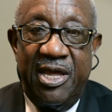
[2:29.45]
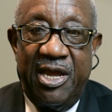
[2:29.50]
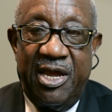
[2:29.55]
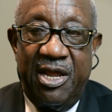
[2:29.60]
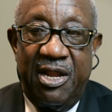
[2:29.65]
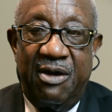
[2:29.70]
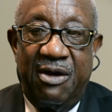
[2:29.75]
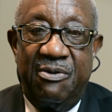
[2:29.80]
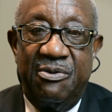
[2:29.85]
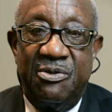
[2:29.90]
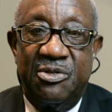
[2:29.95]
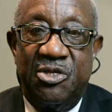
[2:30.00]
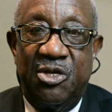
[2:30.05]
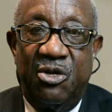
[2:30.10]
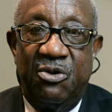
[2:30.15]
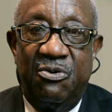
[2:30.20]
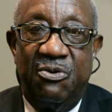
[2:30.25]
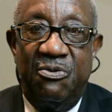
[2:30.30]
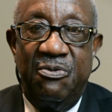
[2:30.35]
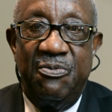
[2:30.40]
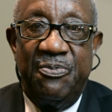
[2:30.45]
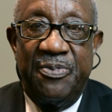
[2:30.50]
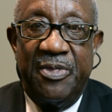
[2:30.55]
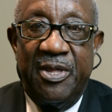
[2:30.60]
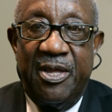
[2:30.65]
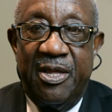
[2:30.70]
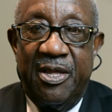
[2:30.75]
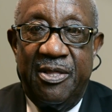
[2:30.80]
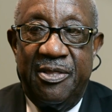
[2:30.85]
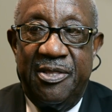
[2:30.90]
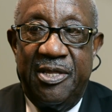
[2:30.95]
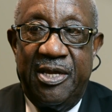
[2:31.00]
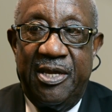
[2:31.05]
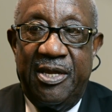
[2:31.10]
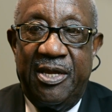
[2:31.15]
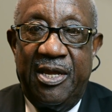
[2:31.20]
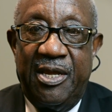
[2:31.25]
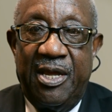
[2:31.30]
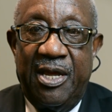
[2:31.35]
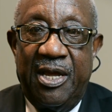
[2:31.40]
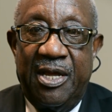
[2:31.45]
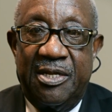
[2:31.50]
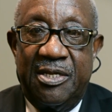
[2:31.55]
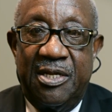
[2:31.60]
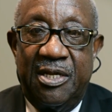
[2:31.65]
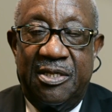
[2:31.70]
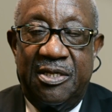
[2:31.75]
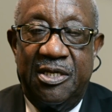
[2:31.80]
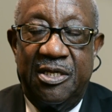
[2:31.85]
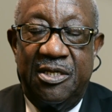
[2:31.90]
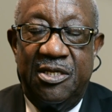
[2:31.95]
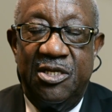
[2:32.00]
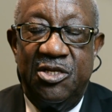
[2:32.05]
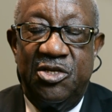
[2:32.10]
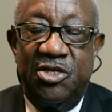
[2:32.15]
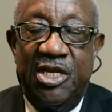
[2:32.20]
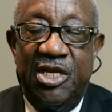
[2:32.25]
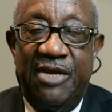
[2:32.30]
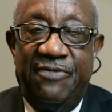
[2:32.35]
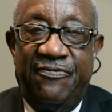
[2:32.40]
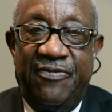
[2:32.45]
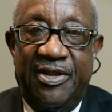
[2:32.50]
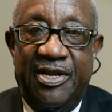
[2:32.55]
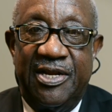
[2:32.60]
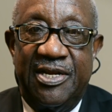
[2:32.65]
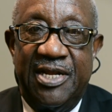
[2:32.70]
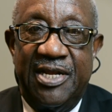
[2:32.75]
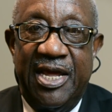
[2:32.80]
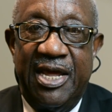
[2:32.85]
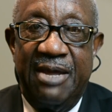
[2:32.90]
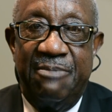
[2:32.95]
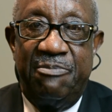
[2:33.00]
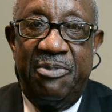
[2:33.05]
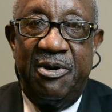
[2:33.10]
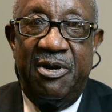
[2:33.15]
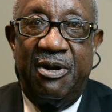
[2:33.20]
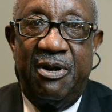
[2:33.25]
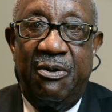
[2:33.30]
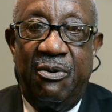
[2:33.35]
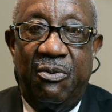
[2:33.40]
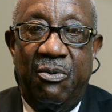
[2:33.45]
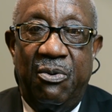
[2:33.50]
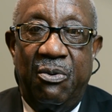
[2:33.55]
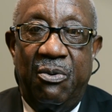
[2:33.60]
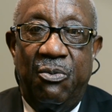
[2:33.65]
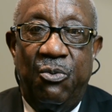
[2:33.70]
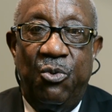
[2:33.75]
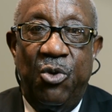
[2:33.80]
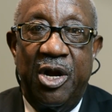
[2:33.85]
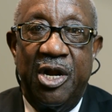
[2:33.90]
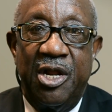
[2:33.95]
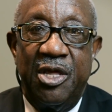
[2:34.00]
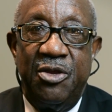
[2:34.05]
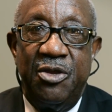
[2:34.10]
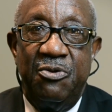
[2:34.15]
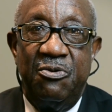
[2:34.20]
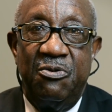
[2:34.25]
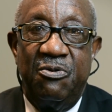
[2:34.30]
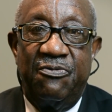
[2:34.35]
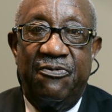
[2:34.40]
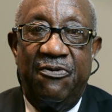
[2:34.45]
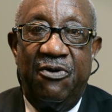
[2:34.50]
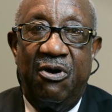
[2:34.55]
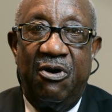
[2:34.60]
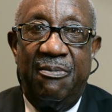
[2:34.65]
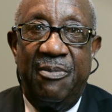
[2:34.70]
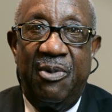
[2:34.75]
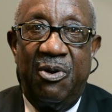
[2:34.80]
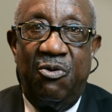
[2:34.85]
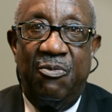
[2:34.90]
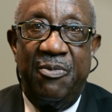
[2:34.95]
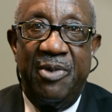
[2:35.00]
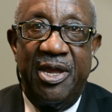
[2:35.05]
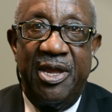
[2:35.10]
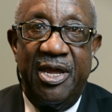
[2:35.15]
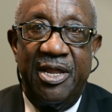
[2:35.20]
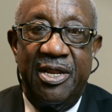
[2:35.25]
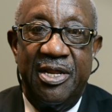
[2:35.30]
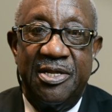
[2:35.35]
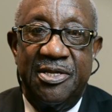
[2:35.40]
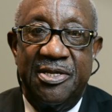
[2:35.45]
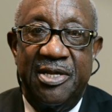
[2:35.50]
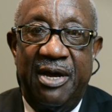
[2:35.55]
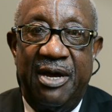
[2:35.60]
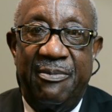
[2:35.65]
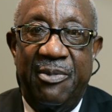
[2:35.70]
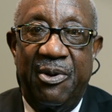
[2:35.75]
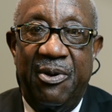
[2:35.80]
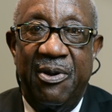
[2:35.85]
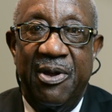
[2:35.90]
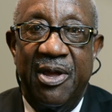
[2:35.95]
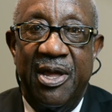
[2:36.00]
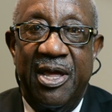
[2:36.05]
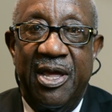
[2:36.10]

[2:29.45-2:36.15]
And also, the assistant chief at the time put a winter uniform on me in the summer.